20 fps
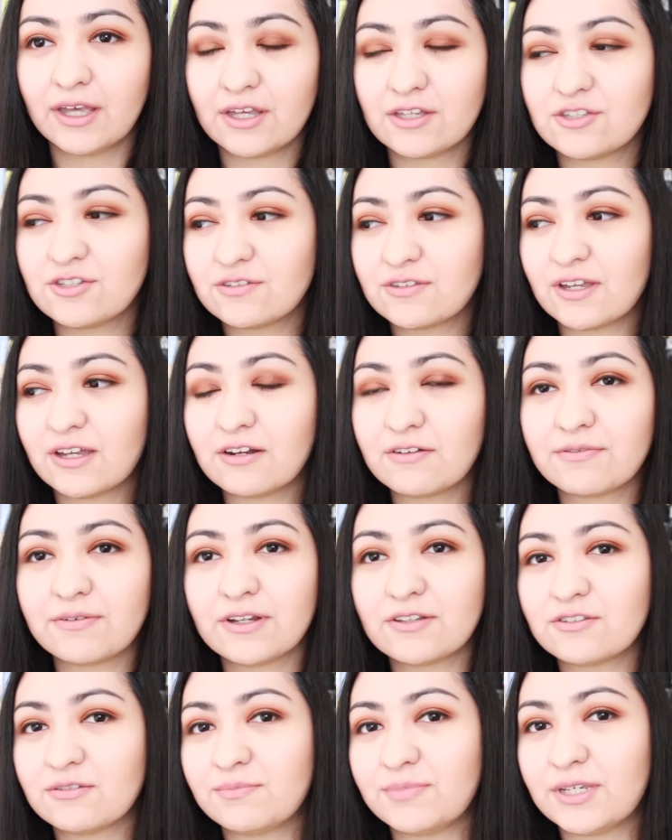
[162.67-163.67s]
She's not
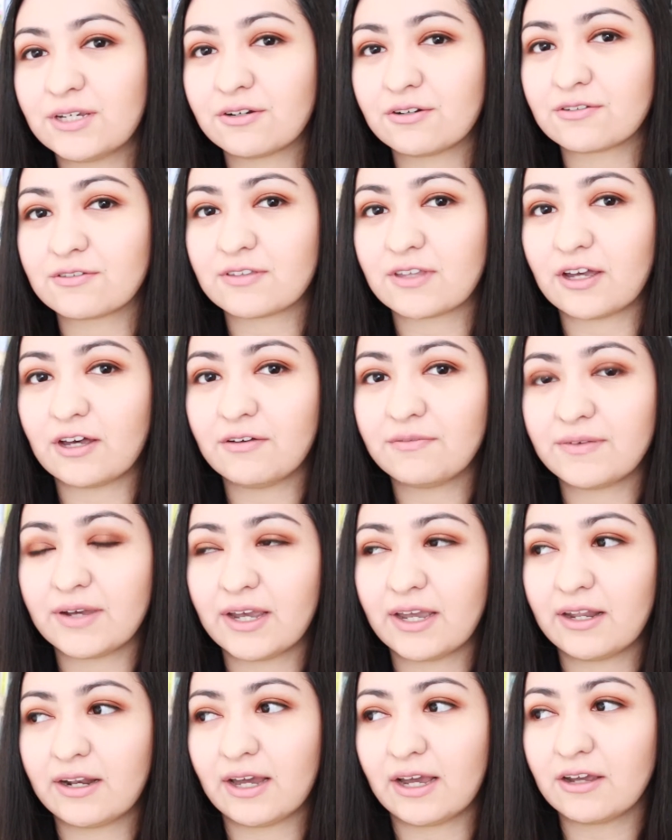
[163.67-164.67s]
afraid to be herself,
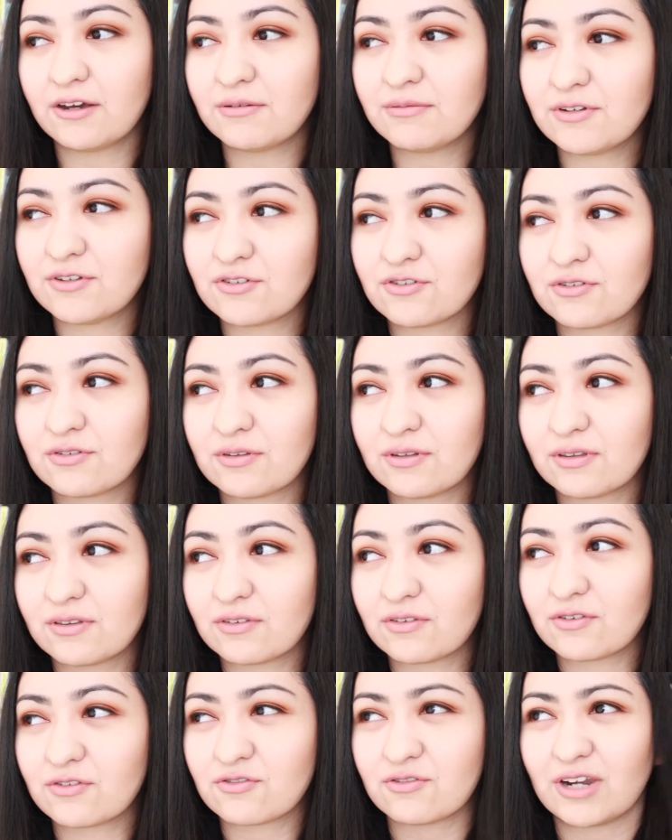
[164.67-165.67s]
and I always
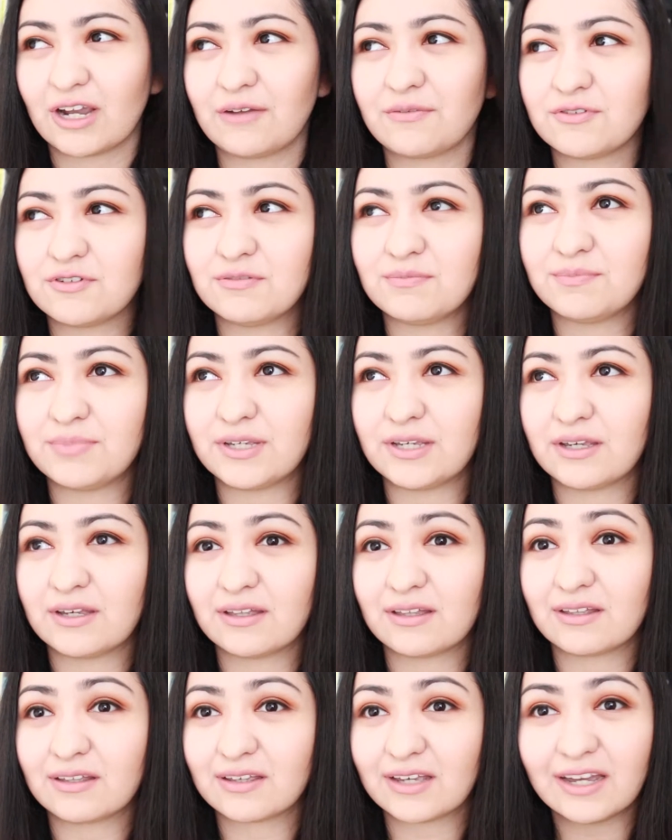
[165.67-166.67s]
strive to
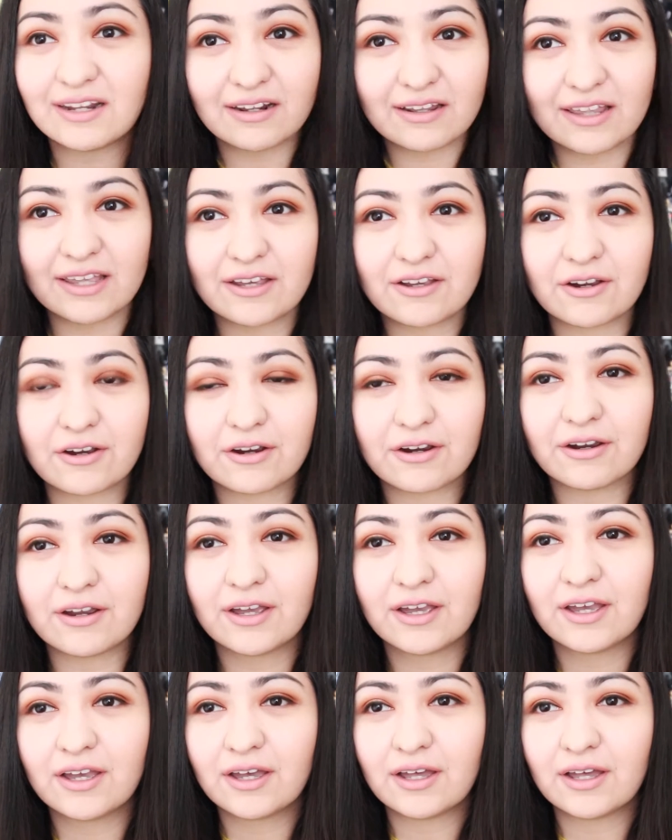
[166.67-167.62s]
be kind of like her.